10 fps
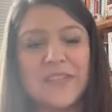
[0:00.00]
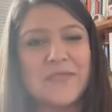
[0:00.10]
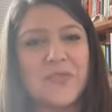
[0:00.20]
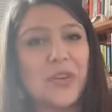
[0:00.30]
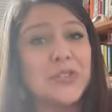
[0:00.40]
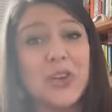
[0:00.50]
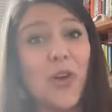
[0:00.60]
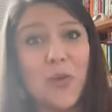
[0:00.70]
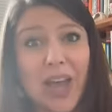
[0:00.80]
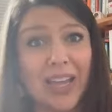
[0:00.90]
there's no
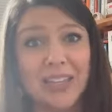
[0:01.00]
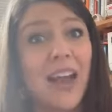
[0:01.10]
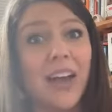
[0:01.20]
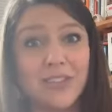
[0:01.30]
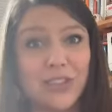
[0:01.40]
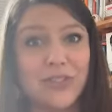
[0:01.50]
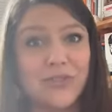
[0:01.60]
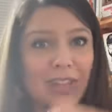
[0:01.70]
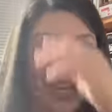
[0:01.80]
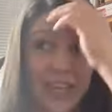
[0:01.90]
way not to.
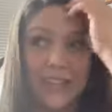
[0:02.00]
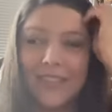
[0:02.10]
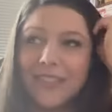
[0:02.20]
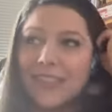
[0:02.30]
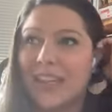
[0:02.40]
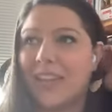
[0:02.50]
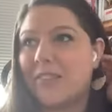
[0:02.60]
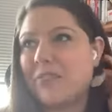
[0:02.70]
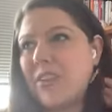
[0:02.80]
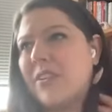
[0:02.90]
And it can
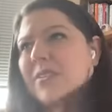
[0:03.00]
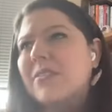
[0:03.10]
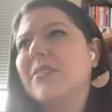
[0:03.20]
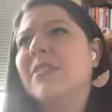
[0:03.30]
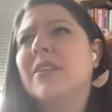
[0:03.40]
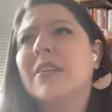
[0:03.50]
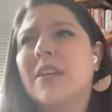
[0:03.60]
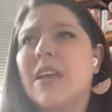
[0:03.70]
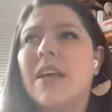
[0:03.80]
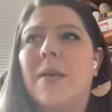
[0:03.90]
feel
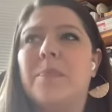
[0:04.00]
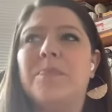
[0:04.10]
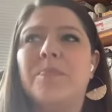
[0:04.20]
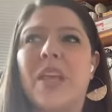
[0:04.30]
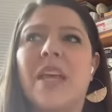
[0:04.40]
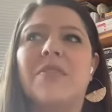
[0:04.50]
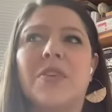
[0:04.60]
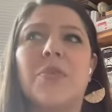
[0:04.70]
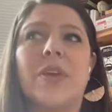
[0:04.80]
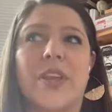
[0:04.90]

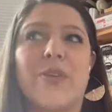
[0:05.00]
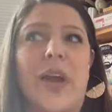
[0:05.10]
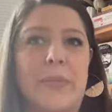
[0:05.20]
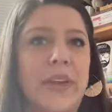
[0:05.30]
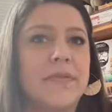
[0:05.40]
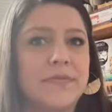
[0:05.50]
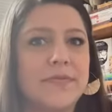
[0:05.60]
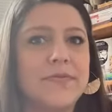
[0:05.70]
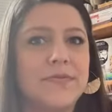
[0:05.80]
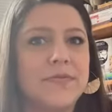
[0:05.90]
really crappy.
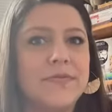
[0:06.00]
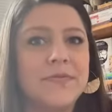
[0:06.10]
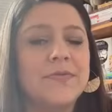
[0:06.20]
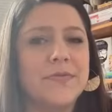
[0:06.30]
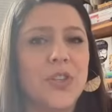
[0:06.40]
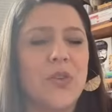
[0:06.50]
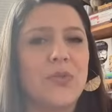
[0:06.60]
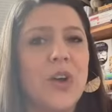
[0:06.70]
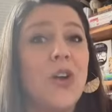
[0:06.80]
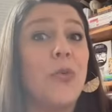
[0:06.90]
So
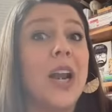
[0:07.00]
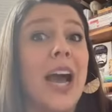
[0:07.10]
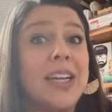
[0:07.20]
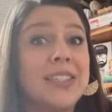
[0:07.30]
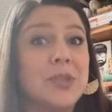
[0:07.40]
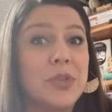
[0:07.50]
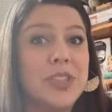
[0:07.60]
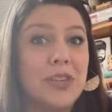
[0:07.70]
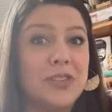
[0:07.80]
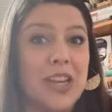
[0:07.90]
when I did some
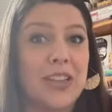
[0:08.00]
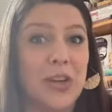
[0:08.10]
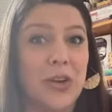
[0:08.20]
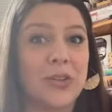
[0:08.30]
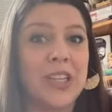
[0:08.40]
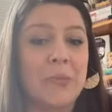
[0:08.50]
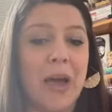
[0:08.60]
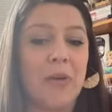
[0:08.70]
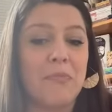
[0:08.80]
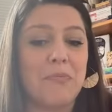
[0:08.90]
research and learned
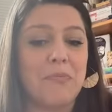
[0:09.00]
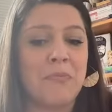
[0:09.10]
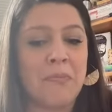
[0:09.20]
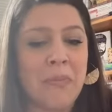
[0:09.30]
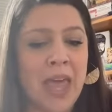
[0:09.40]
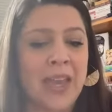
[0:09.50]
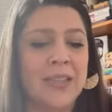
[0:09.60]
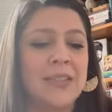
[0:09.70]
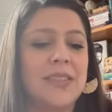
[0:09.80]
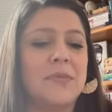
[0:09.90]
about
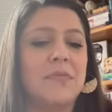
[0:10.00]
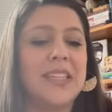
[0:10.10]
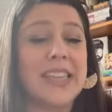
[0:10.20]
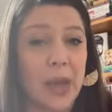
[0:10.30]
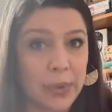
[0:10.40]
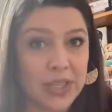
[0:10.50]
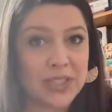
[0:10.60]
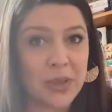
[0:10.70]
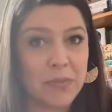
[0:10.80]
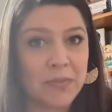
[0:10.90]
men's
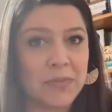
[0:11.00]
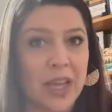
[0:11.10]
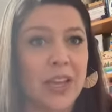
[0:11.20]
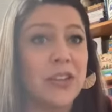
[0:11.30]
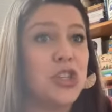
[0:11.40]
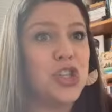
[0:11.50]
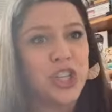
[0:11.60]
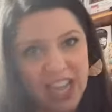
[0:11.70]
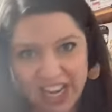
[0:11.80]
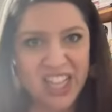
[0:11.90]
metabolism, like
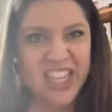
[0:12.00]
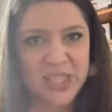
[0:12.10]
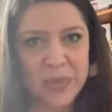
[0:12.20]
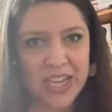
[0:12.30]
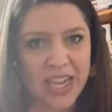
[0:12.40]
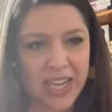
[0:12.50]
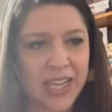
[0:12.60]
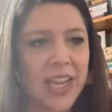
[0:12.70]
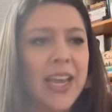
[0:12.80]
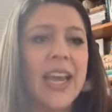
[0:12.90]
genetically speaking,
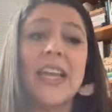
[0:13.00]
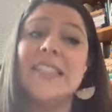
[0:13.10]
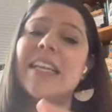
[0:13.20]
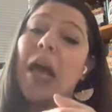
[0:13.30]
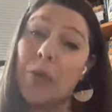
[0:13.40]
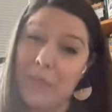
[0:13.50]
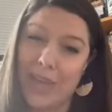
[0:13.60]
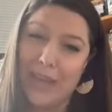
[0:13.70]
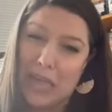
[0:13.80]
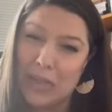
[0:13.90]
it did help
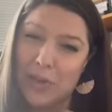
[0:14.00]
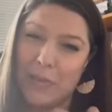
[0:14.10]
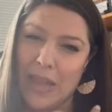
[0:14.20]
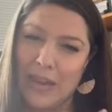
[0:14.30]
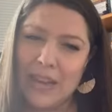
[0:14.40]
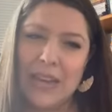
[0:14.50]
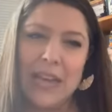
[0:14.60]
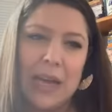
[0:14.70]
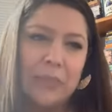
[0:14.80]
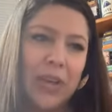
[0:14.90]
me a little bit
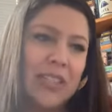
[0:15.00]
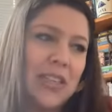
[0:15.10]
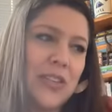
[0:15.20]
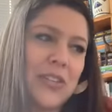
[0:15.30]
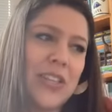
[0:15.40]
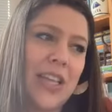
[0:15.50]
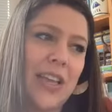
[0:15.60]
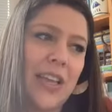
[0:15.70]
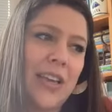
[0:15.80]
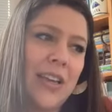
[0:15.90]
because I learned that like